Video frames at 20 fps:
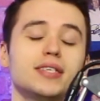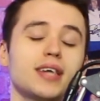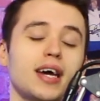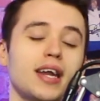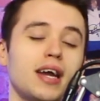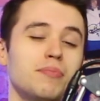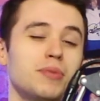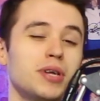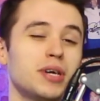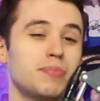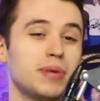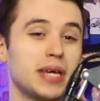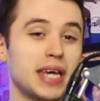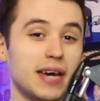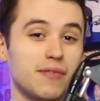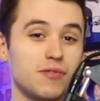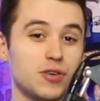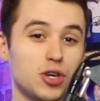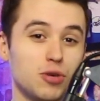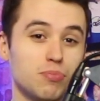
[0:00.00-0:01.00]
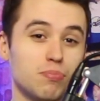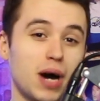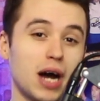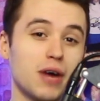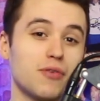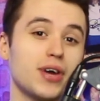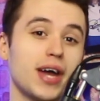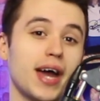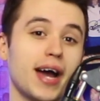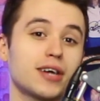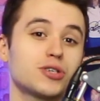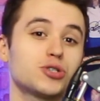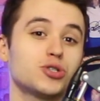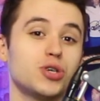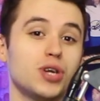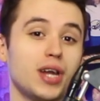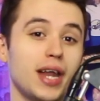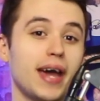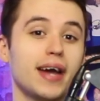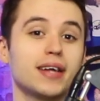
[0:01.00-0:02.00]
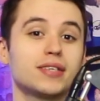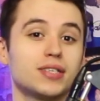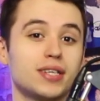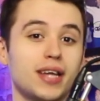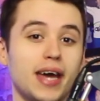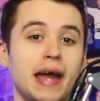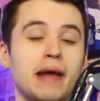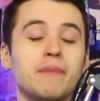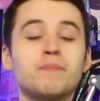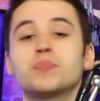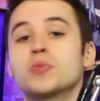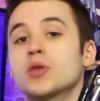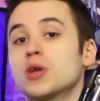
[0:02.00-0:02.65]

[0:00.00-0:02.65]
And I'm going to be giving you my reaction later today